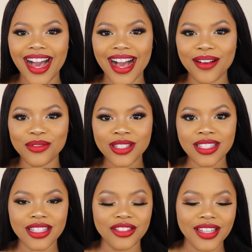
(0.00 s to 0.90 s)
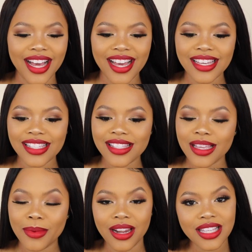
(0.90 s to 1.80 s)
i will see you guys
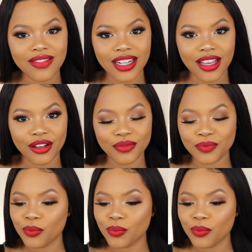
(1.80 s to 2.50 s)
in my next video